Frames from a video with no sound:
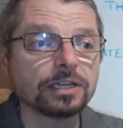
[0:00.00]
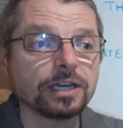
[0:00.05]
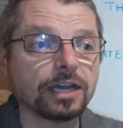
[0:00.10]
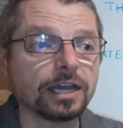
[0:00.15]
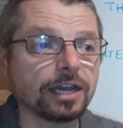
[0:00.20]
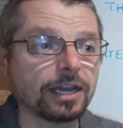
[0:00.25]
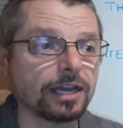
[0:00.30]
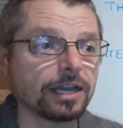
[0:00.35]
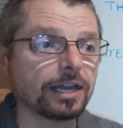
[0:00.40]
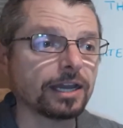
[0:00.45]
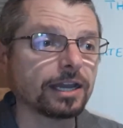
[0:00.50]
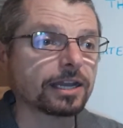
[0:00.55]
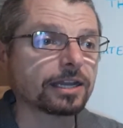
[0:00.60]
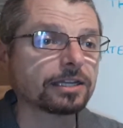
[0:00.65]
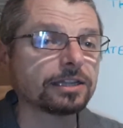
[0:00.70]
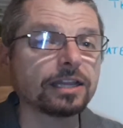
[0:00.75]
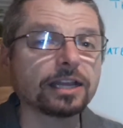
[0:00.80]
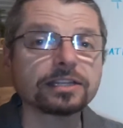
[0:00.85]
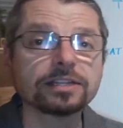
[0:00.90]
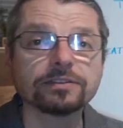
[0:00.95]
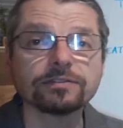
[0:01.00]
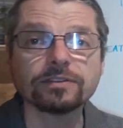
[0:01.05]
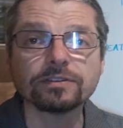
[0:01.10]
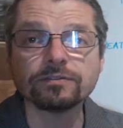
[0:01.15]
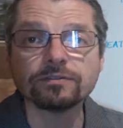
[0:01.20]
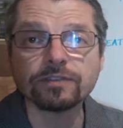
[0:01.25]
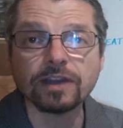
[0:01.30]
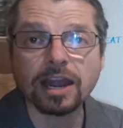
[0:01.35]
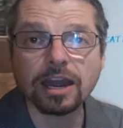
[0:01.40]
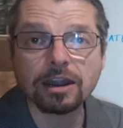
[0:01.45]

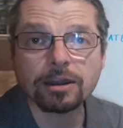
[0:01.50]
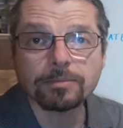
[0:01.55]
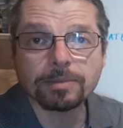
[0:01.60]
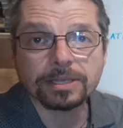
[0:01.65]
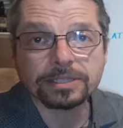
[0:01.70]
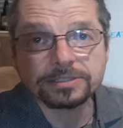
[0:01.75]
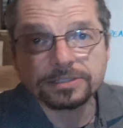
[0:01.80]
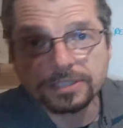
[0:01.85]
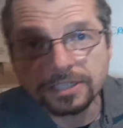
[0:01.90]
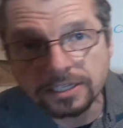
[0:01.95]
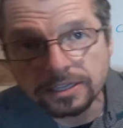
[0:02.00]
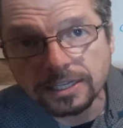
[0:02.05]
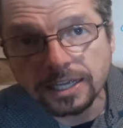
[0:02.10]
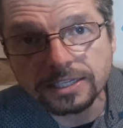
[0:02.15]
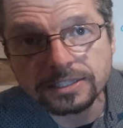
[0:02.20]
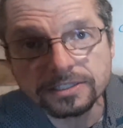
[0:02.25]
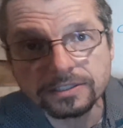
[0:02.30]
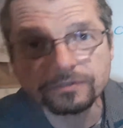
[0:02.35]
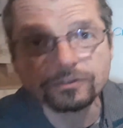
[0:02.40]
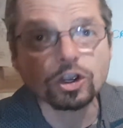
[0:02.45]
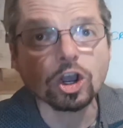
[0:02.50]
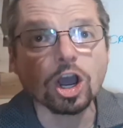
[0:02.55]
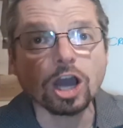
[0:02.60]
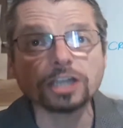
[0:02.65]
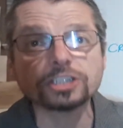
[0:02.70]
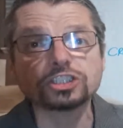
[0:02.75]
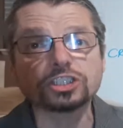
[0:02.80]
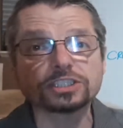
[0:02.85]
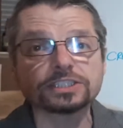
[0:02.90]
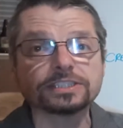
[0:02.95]
environment, a collective
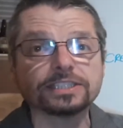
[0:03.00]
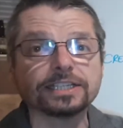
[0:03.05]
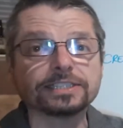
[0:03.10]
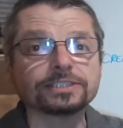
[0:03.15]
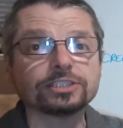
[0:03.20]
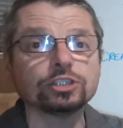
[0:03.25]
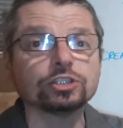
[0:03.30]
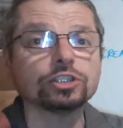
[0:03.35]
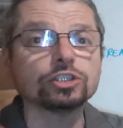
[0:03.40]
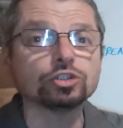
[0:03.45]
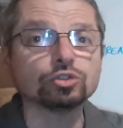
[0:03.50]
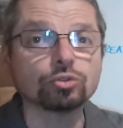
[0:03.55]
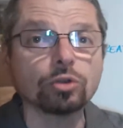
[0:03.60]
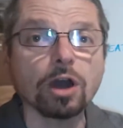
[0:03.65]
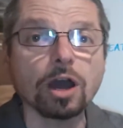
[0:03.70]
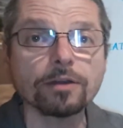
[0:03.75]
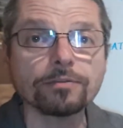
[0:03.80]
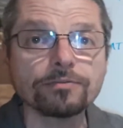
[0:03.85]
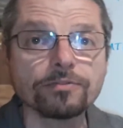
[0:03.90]
consciousness you can draw